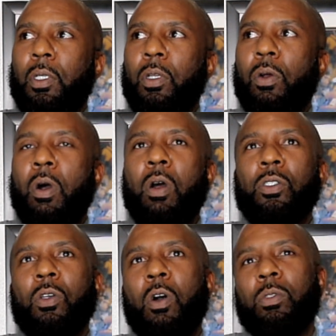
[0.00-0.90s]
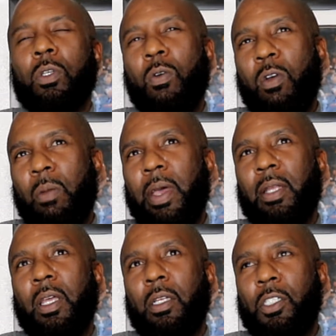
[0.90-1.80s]
Lil Hartzog was a
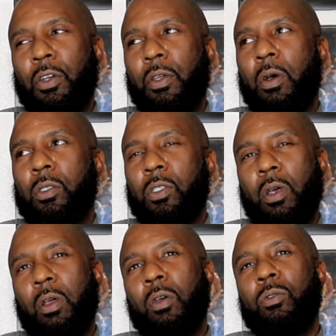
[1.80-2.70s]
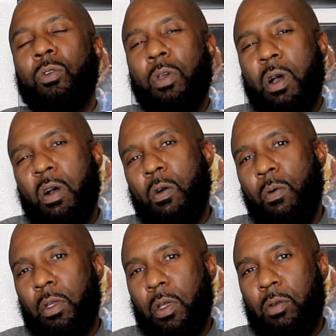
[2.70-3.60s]
quarterback that year, y'all. So y'all can go do your
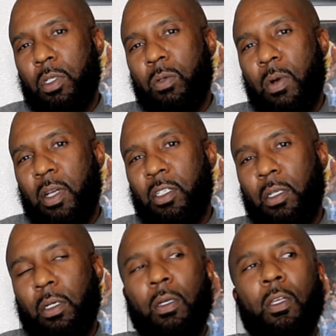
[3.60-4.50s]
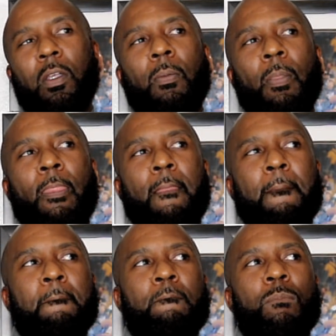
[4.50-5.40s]
homework, though, just watching.
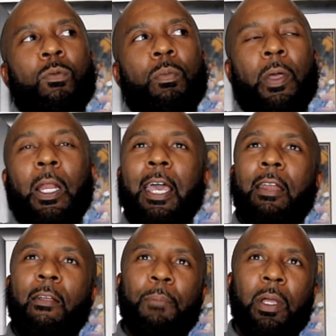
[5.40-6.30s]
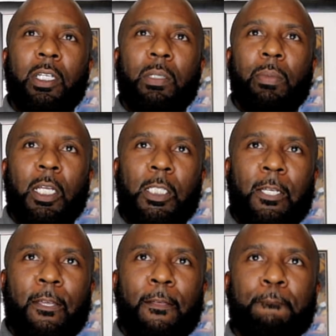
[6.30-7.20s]
We barely had enough players to make a
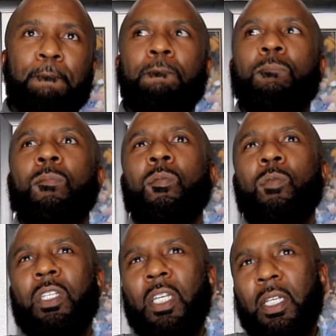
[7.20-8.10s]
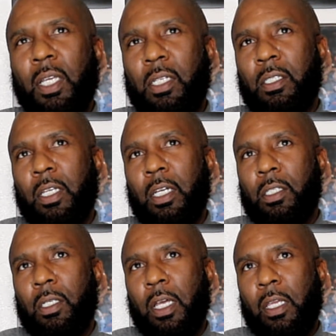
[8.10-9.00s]
team. We did decent
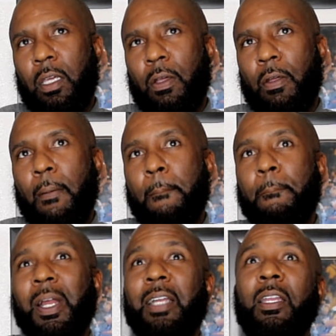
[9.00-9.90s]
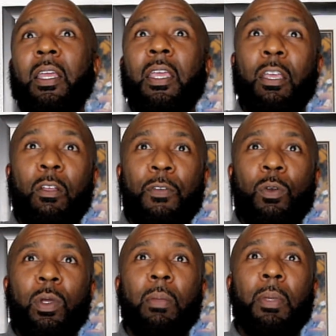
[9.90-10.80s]
that year. But I did an
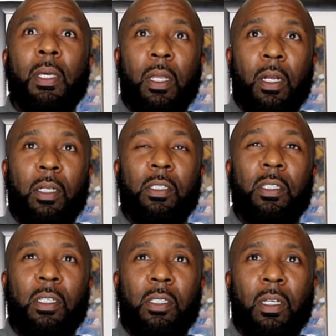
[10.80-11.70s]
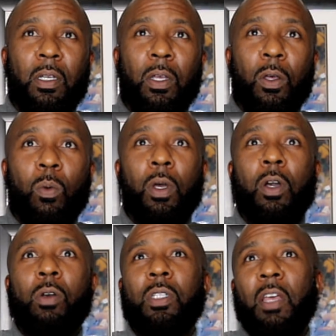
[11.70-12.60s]
interview at the beginning of the season with
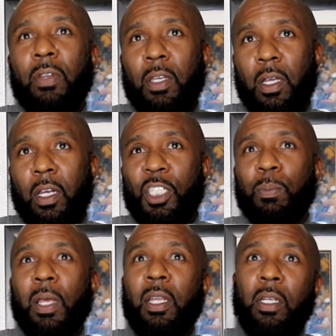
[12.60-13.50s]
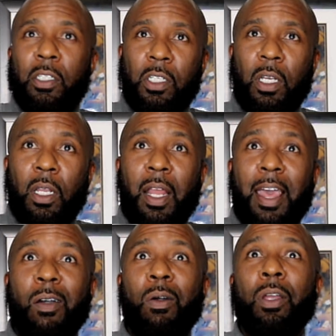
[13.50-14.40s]
Coach David Dunn explaining this shit and
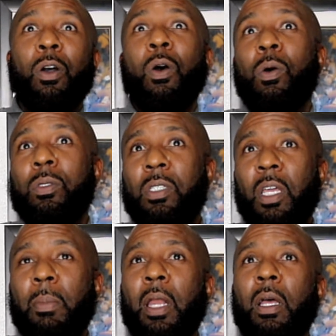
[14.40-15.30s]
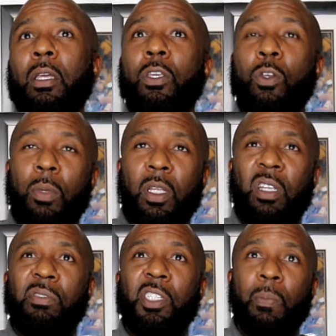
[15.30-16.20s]
how the whole team had a
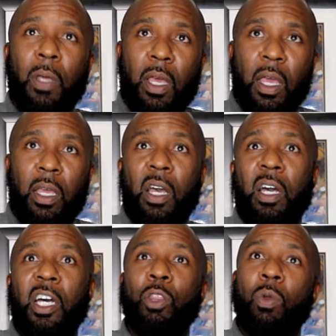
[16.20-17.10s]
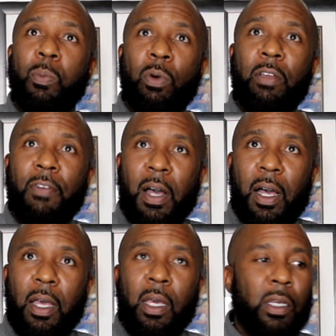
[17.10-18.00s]
cumulative GPA of
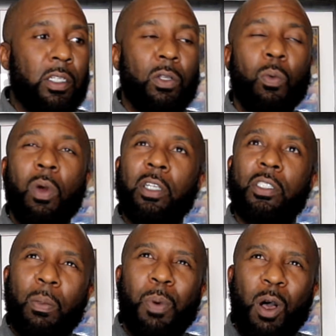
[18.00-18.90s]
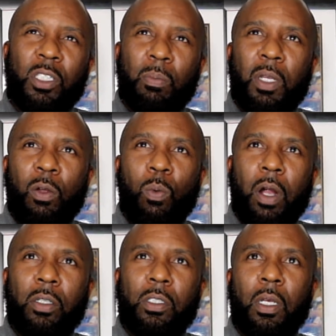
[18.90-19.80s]
3.5. This supposedly
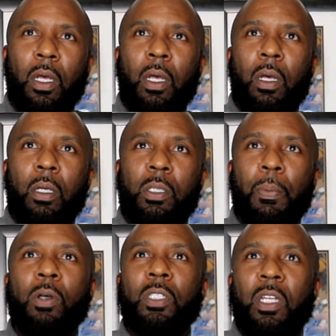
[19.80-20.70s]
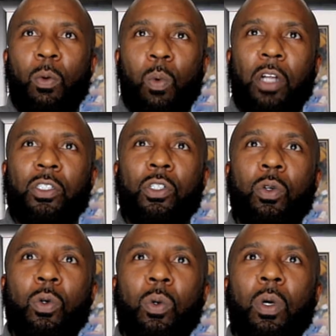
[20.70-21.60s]
the worst
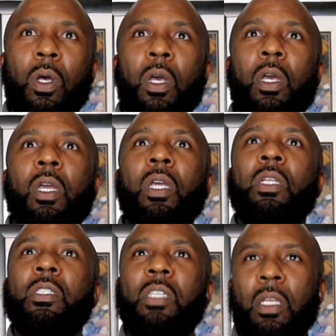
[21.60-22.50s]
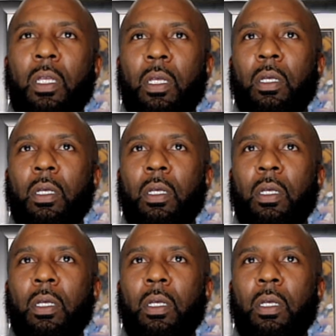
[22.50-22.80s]
school in the city.